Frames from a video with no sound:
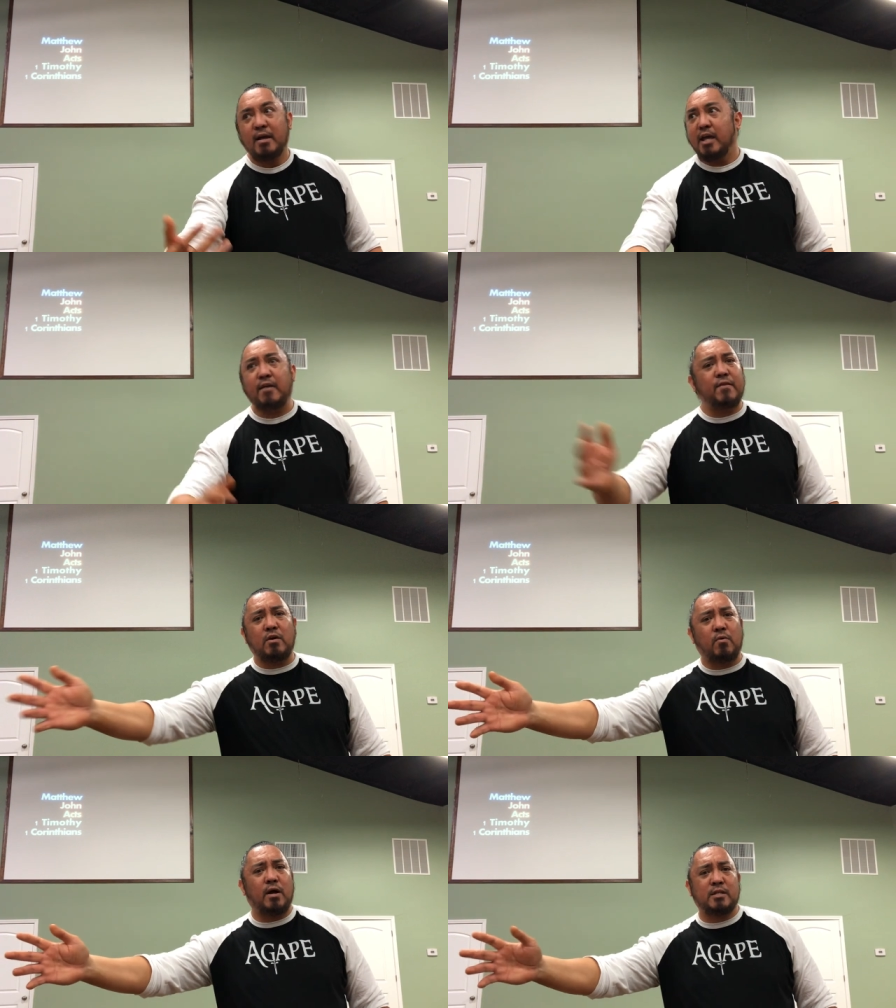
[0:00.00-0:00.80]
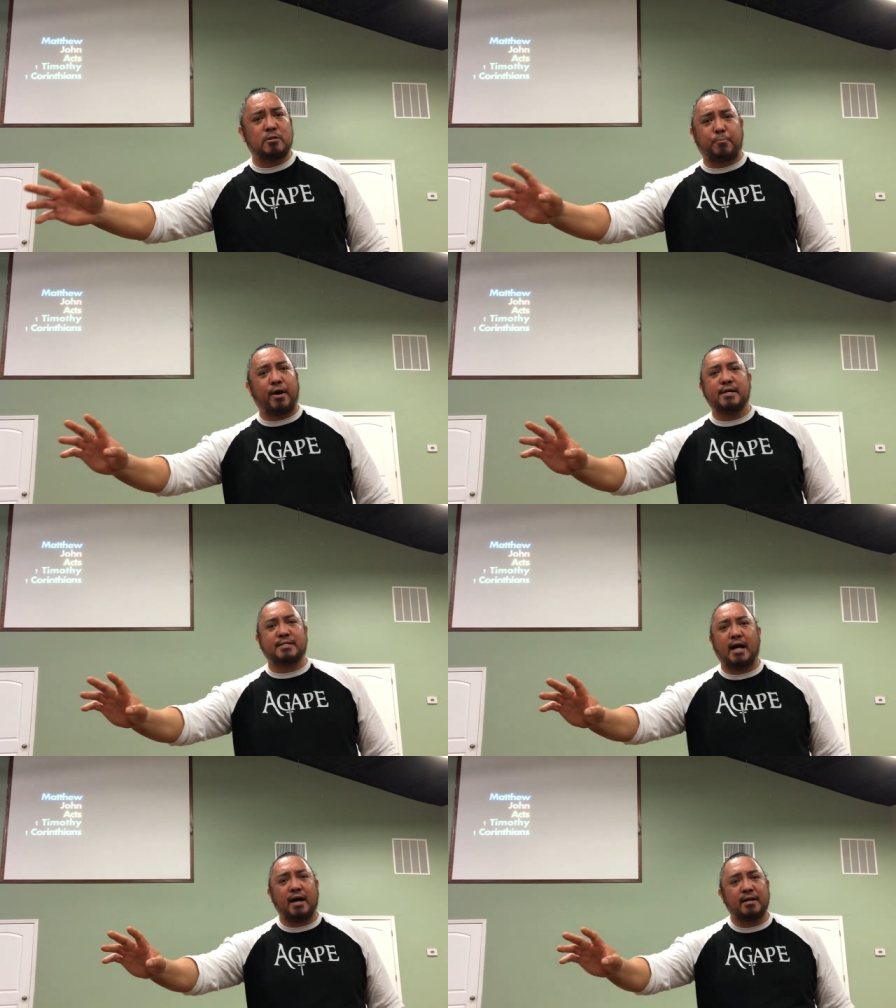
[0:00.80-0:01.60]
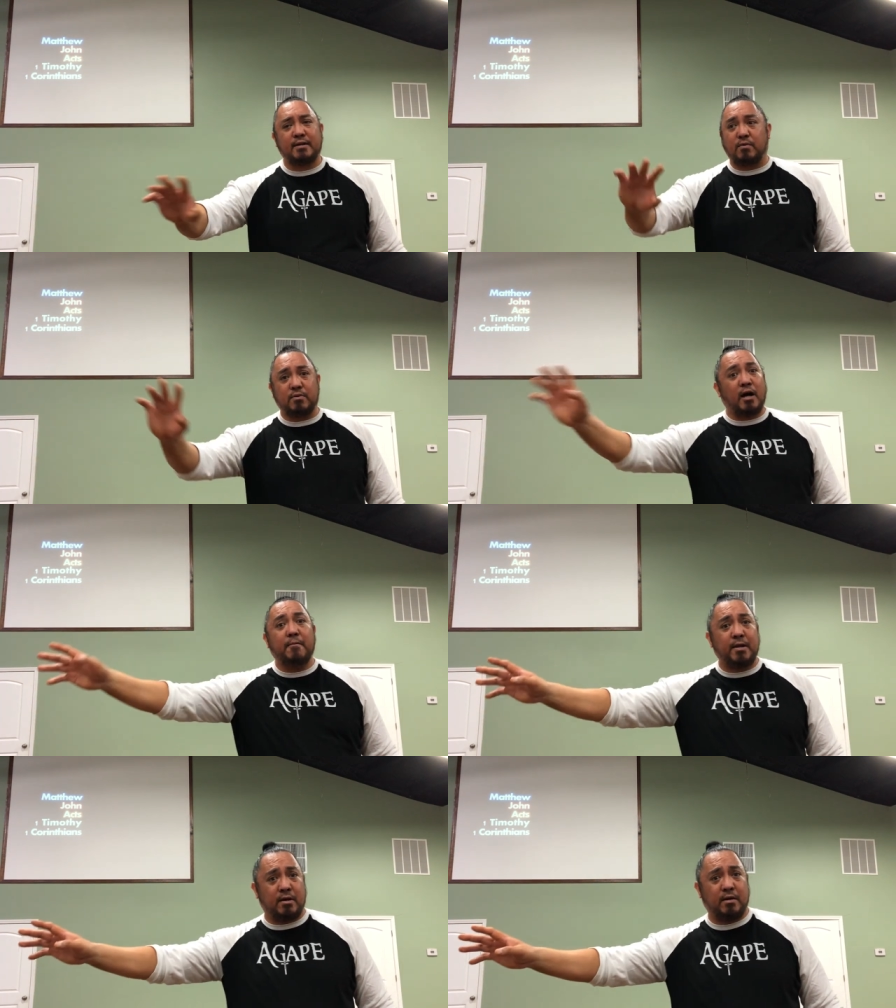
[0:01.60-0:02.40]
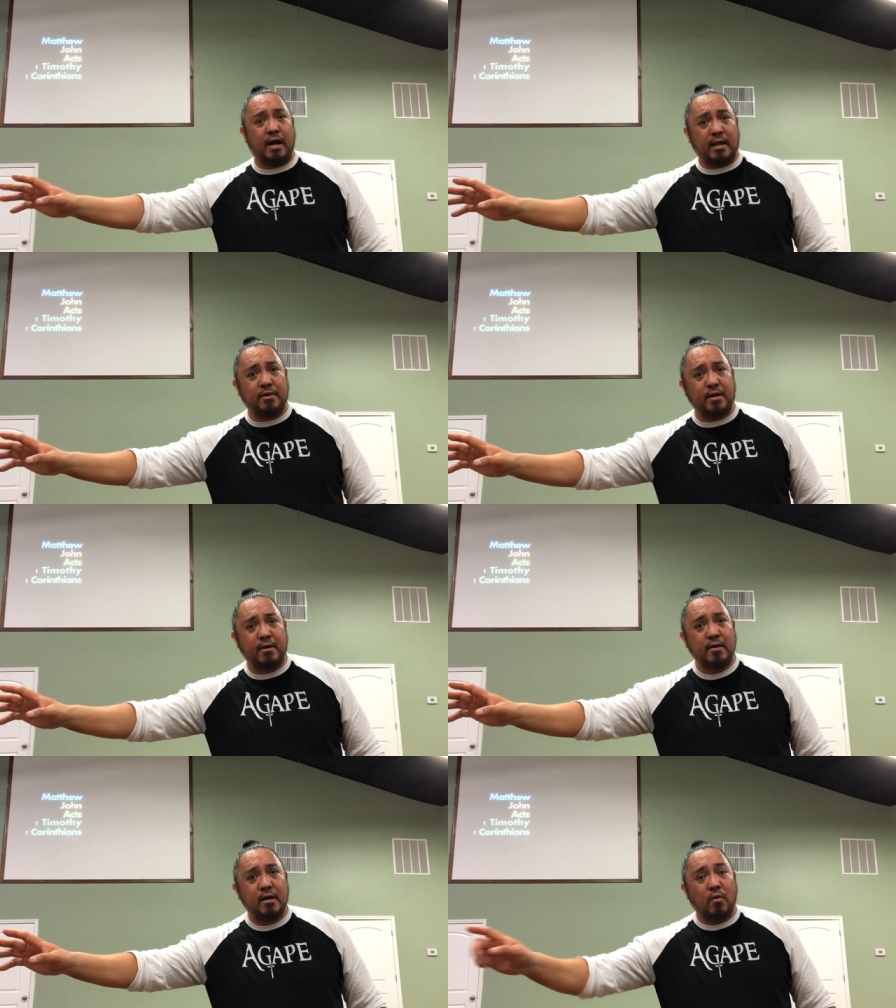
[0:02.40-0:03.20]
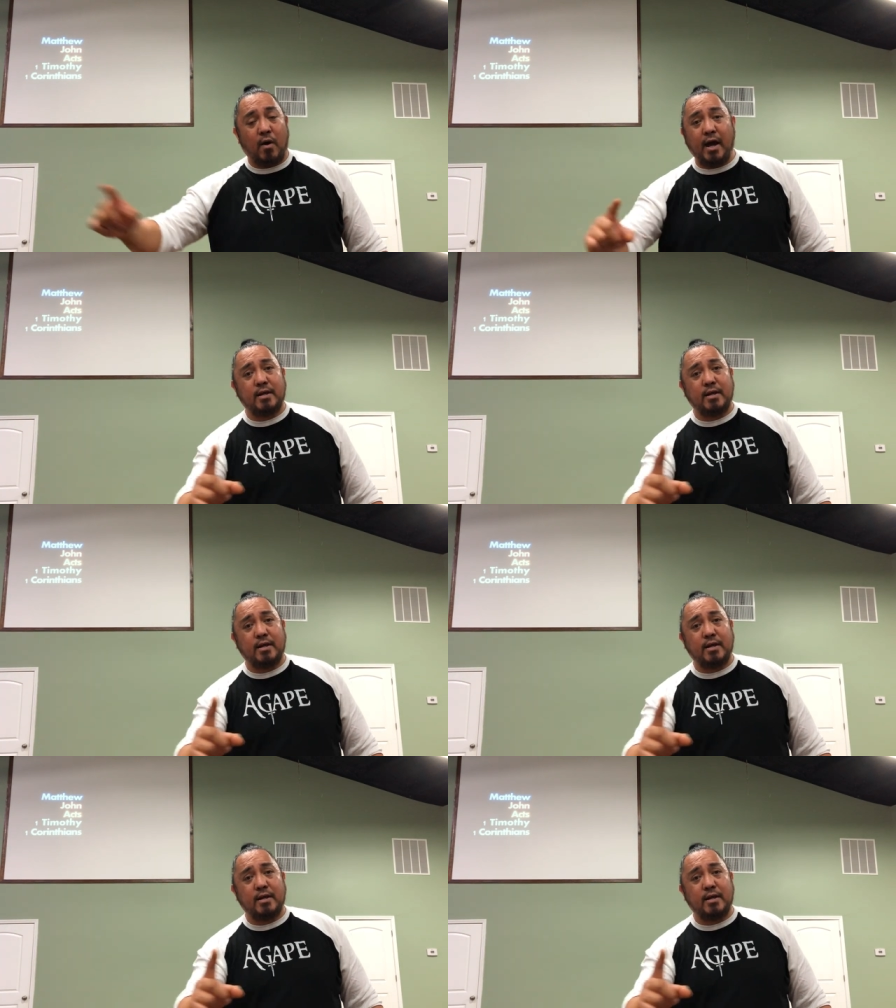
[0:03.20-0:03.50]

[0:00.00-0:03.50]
Even the ones, praise God, that don't come here, hallelujah. Why?